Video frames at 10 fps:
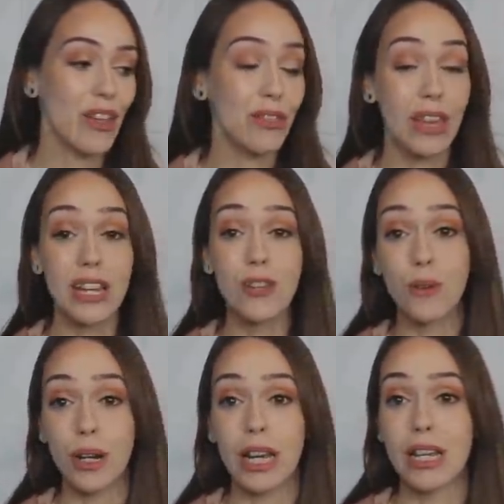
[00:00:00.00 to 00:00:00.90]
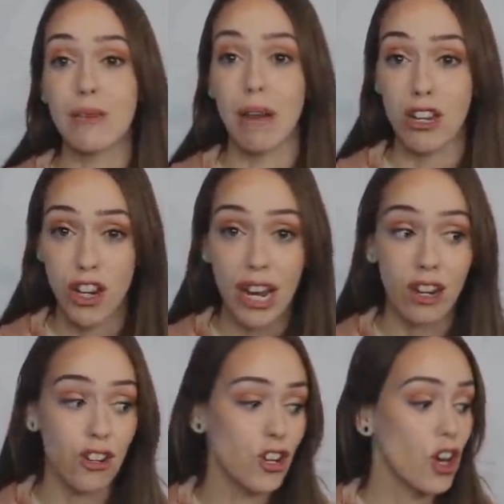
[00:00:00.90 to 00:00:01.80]
uh, these ingredients might
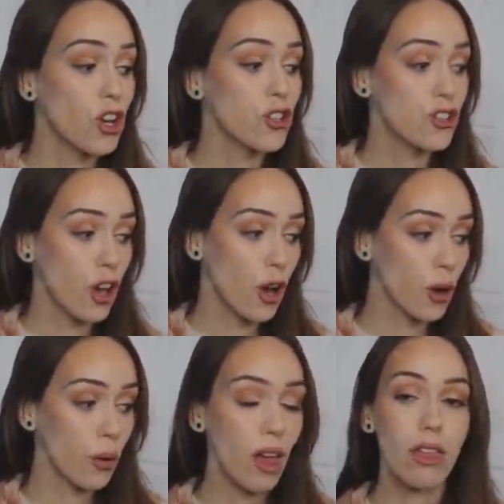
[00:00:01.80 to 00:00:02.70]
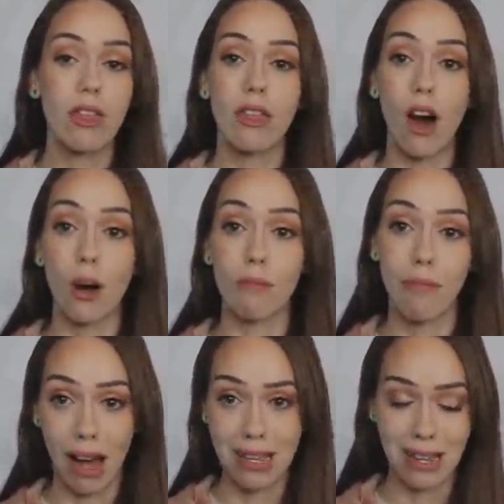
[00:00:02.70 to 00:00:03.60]
change. So our
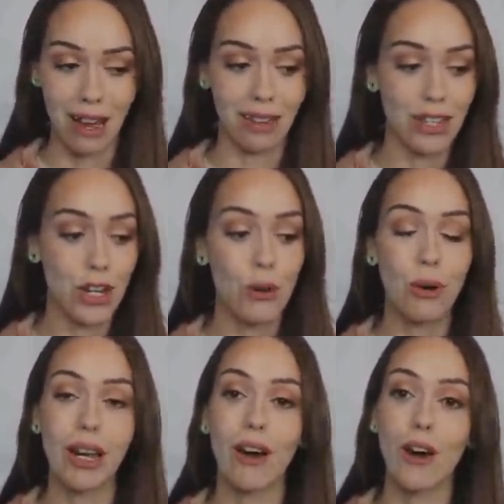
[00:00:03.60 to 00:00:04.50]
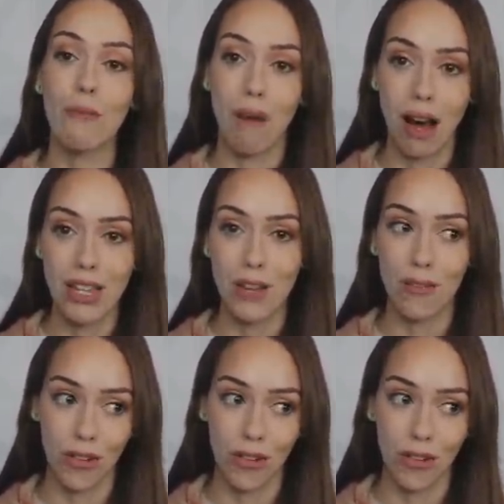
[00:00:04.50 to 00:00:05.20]
masa, let's start working on our masa